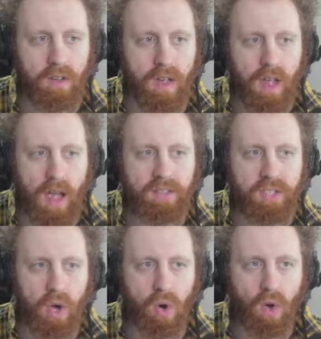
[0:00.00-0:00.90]
And
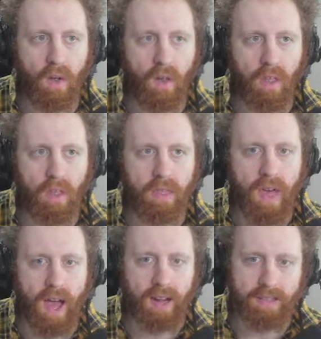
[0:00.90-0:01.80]
so
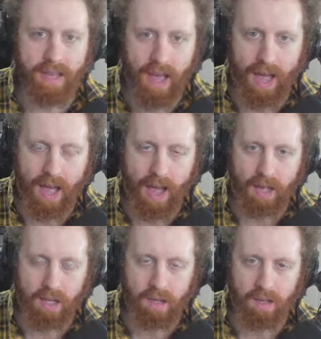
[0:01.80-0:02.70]
that
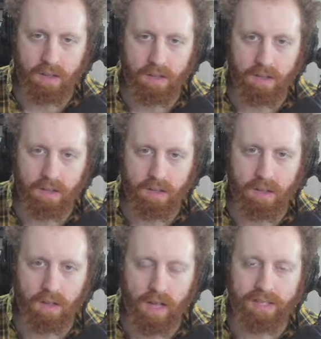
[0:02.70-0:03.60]
attack
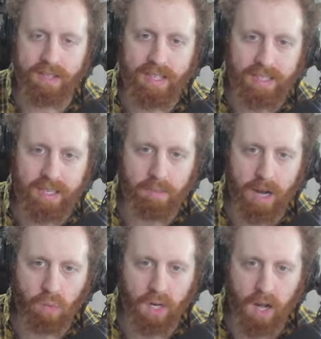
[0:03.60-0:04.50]
has a decent
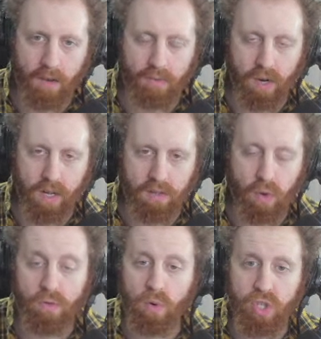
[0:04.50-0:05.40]
amount of recovery. So
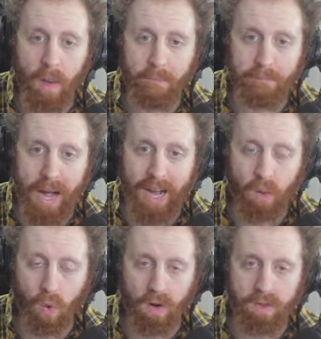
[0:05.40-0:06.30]
if you jump
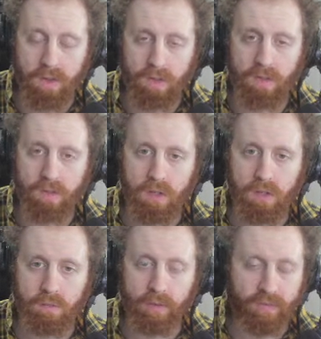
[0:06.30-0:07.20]
backwards
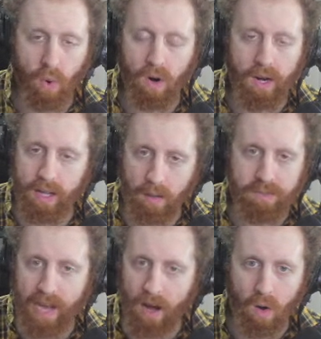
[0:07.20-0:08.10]
before it
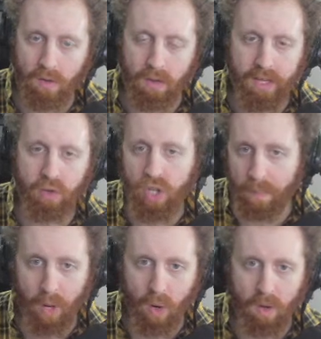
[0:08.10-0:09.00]
comes out, like you
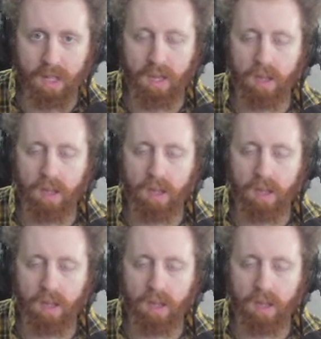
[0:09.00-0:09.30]
jump early